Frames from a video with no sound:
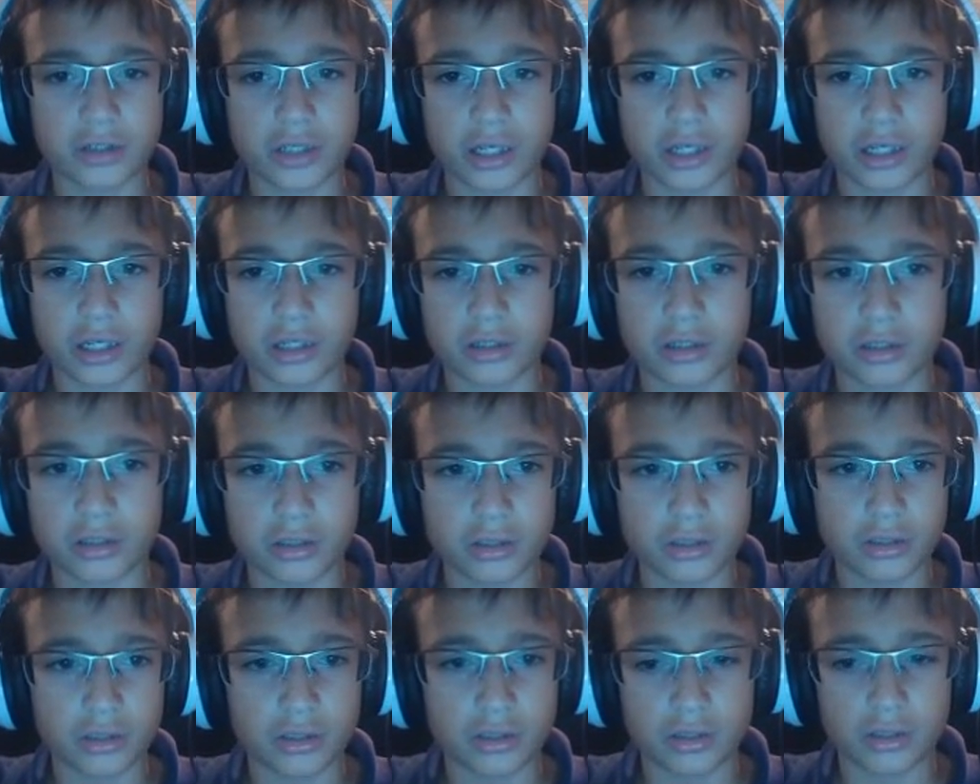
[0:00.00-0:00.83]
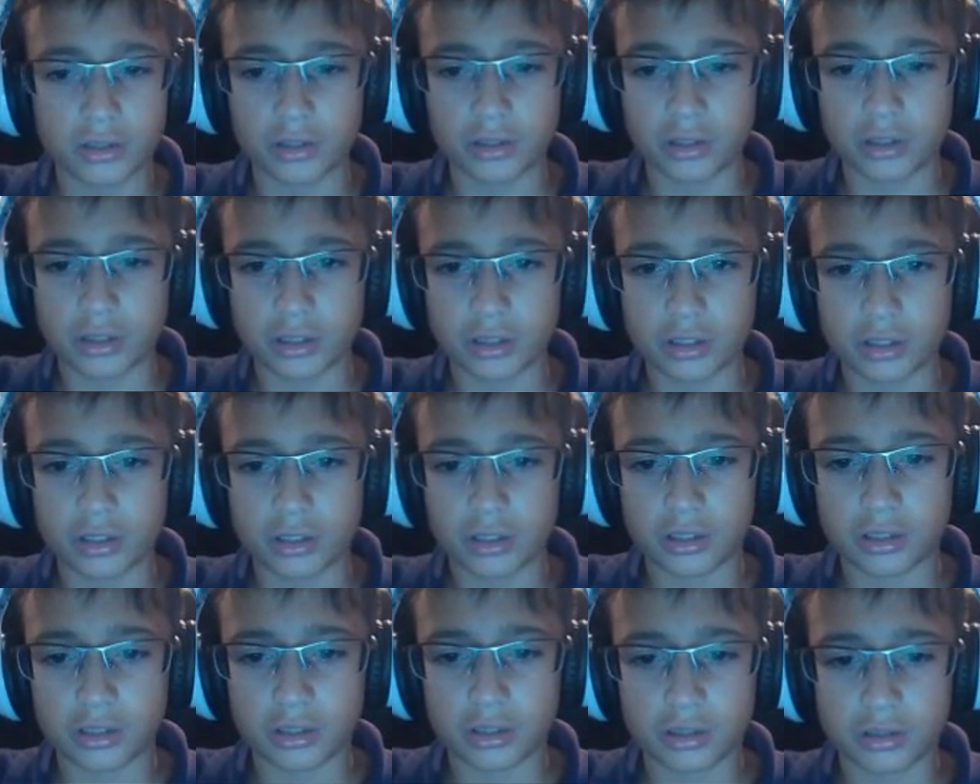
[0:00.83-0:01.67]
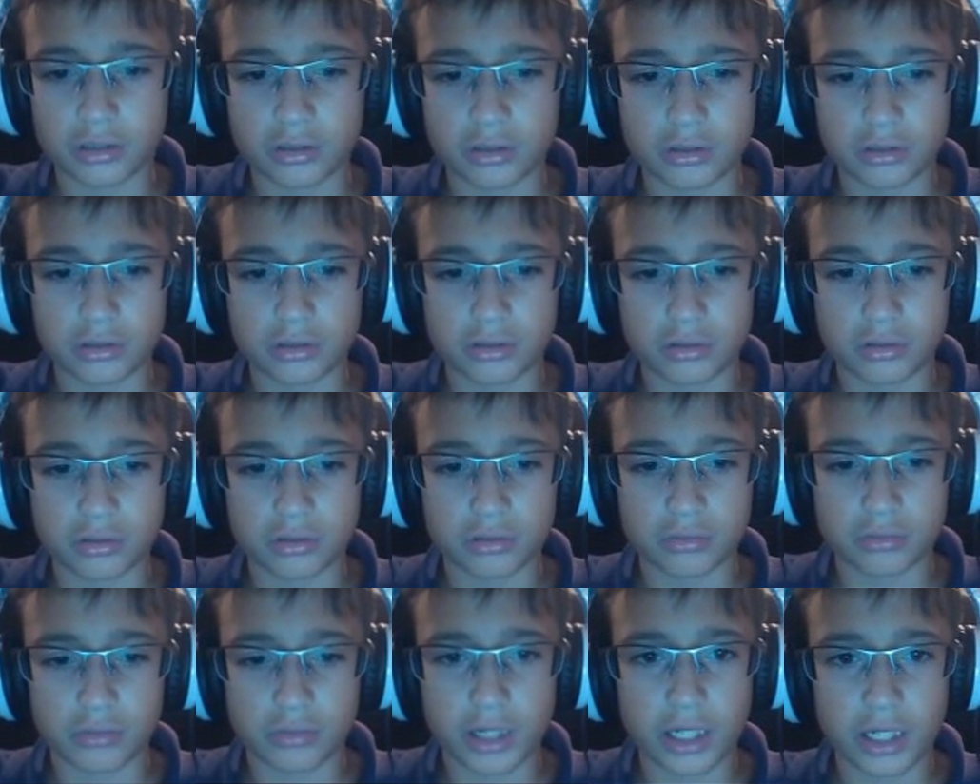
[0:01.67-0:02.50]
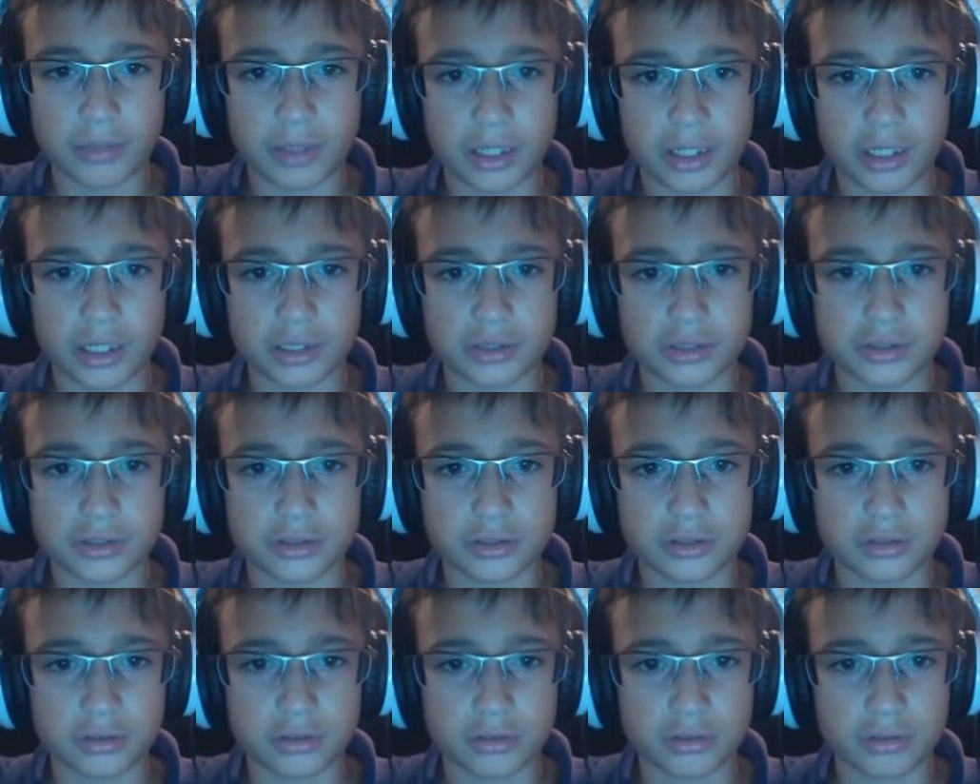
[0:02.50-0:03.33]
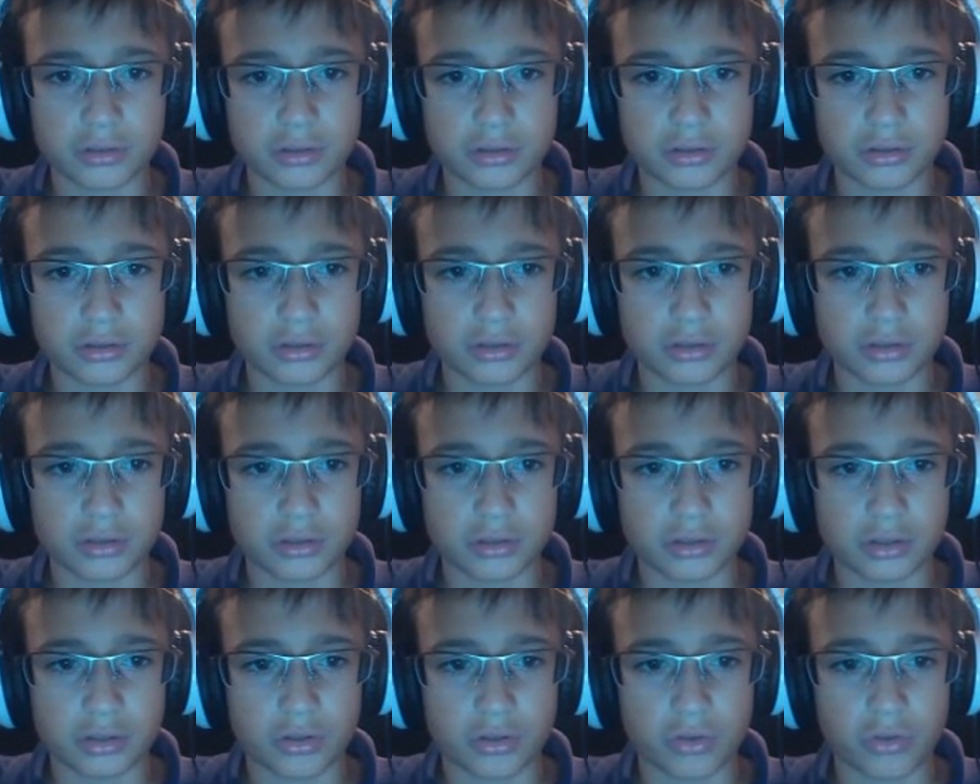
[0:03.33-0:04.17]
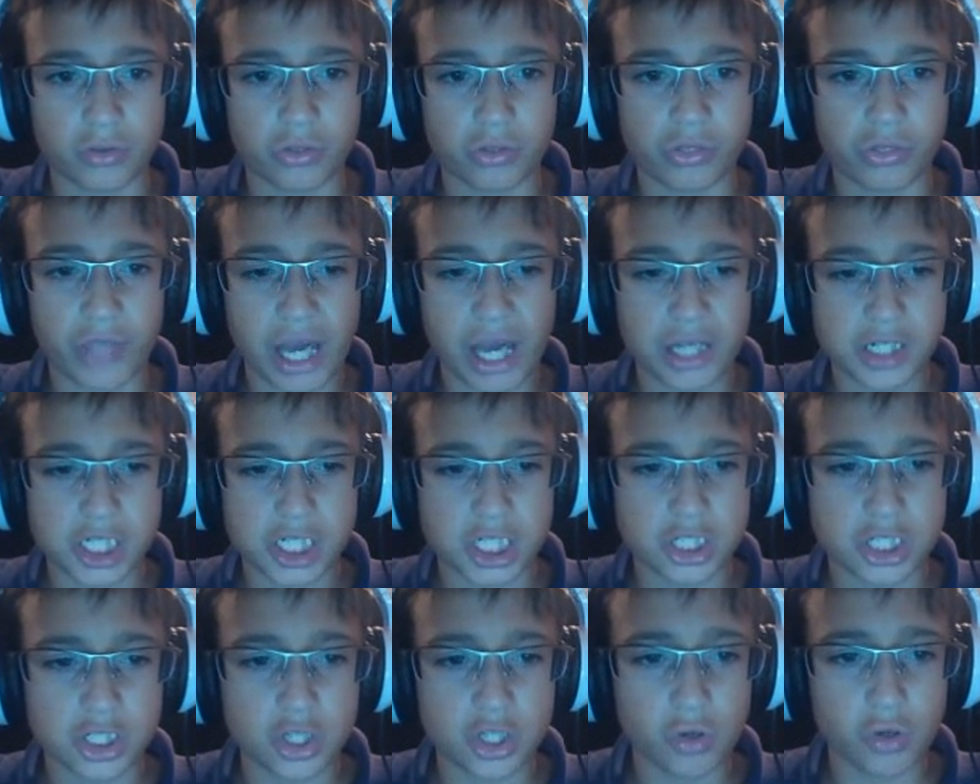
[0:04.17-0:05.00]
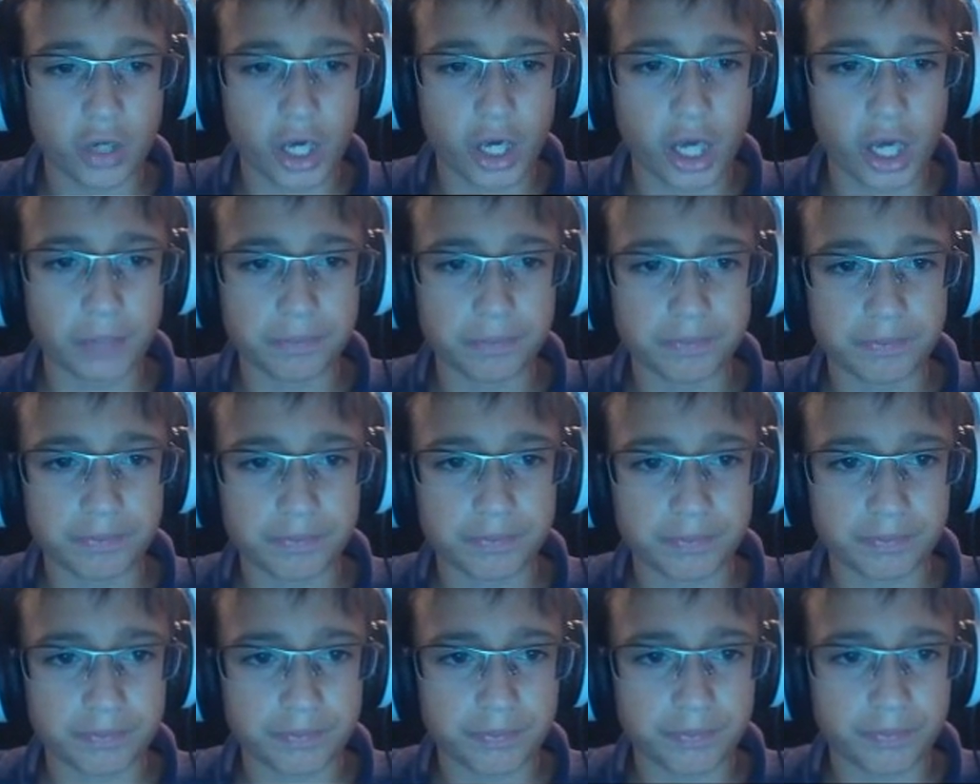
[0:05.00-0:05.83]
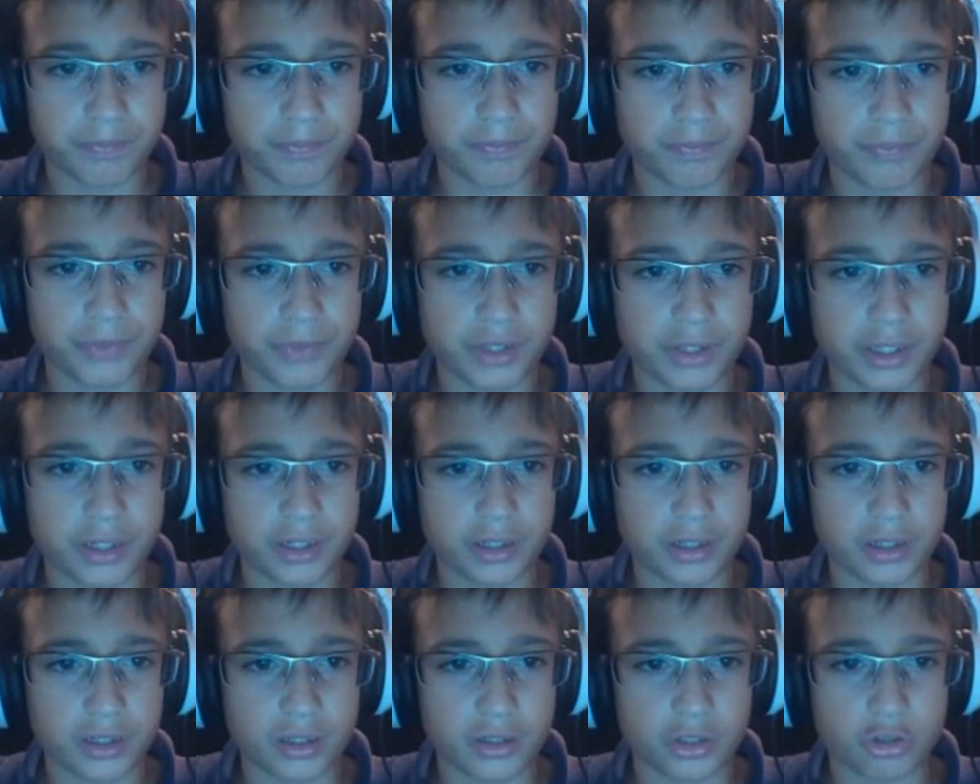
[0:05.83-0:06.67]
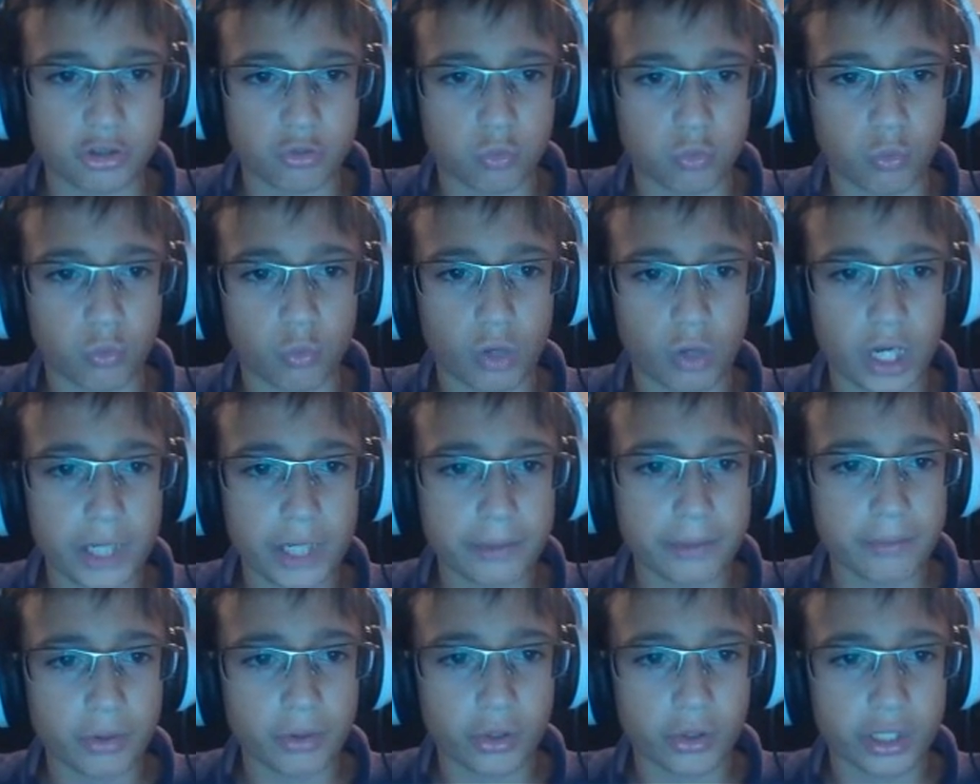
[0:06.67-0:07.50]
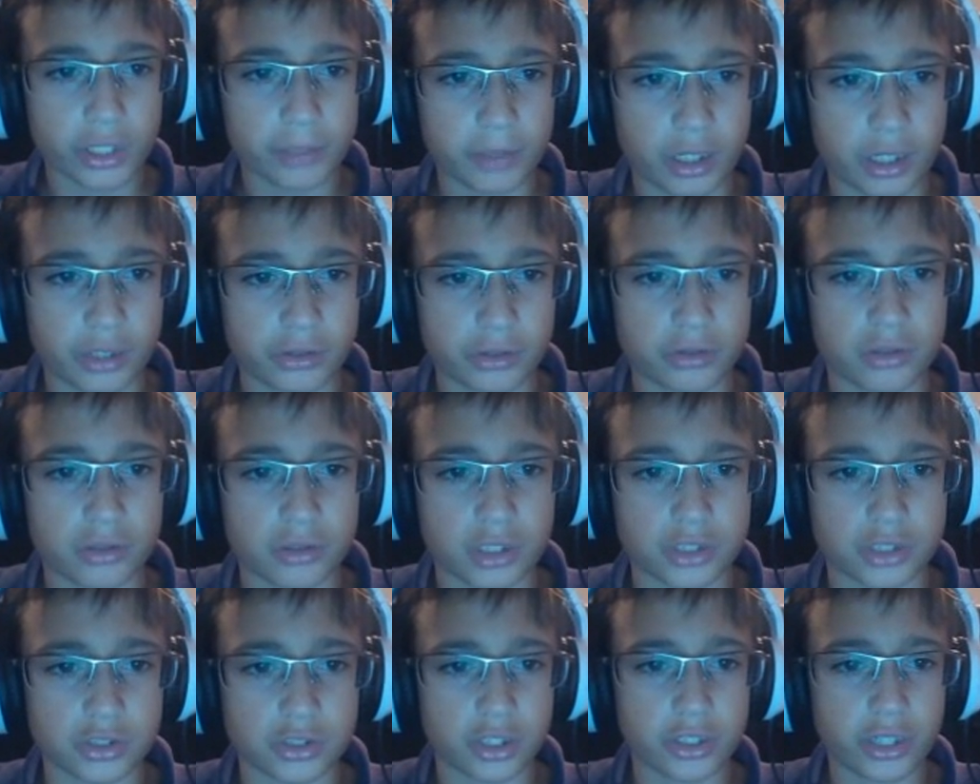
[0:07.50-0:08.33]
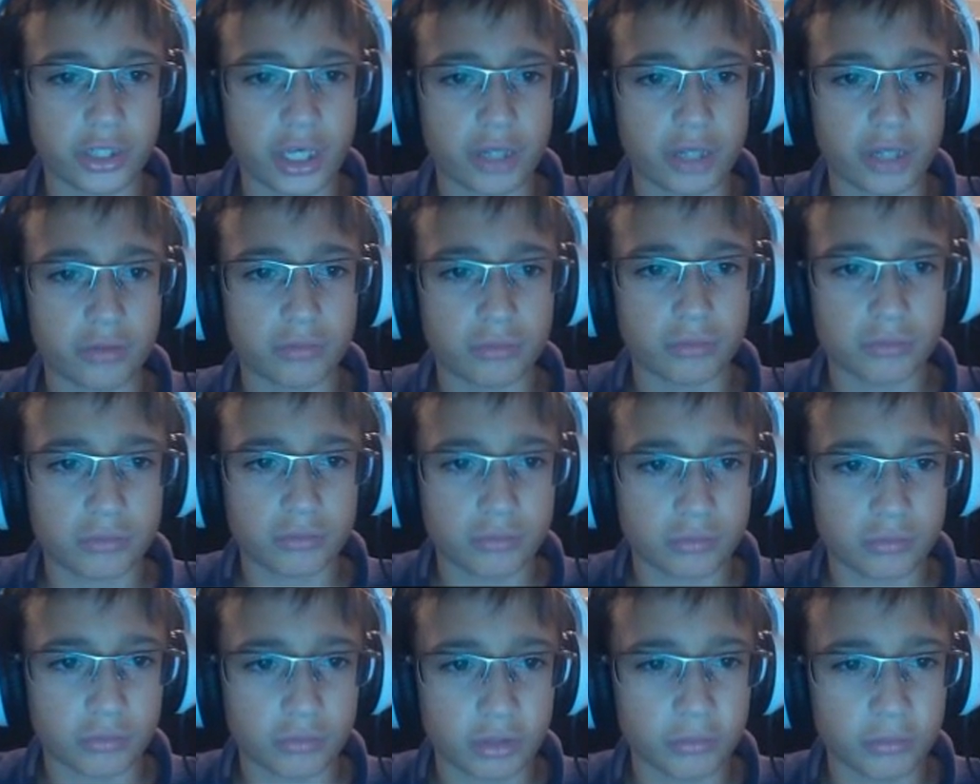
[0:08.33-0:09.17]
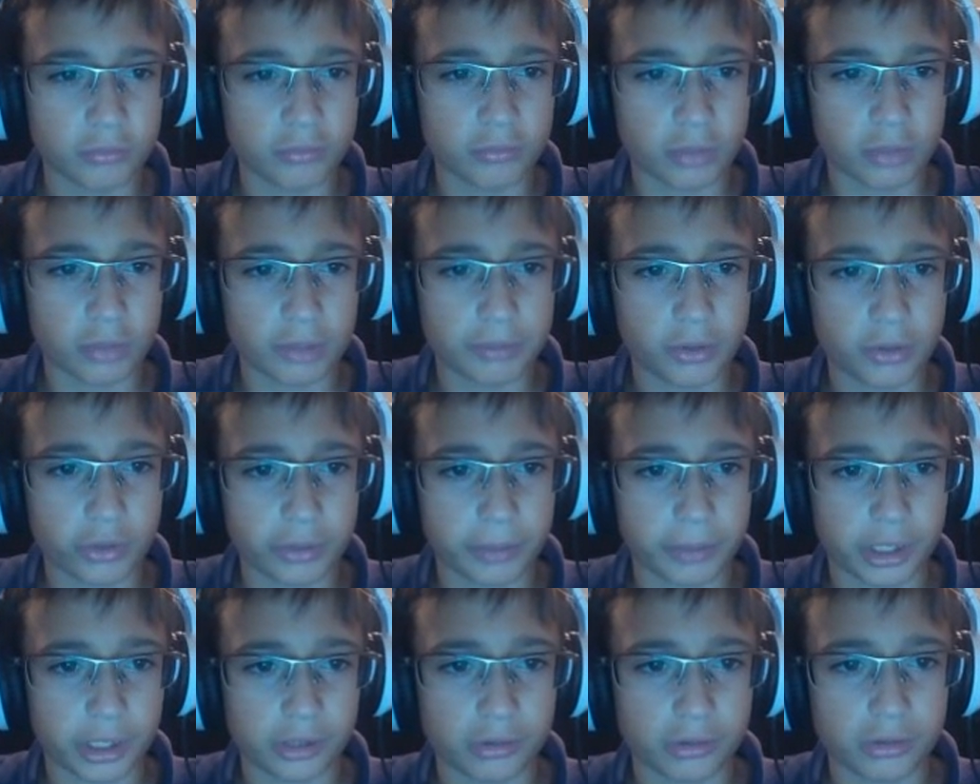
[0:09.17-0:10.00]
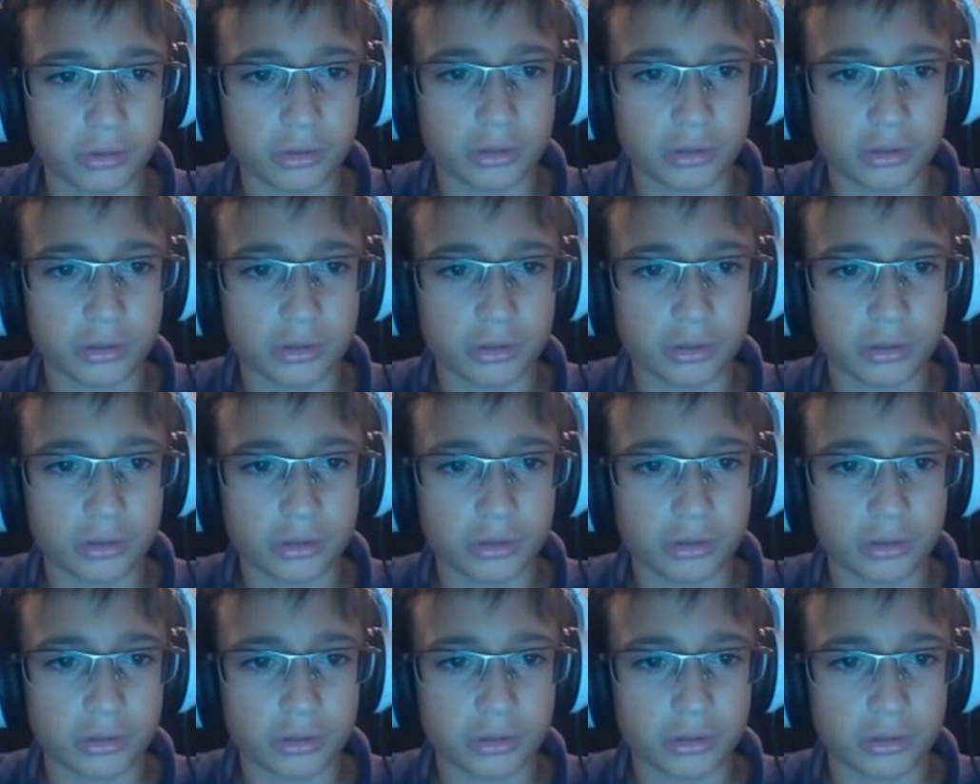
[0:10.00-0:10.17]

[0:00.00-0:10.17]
Okay. Uh, randomize. That is too good. Just one Pokemon. That's all you get. One one Pokemon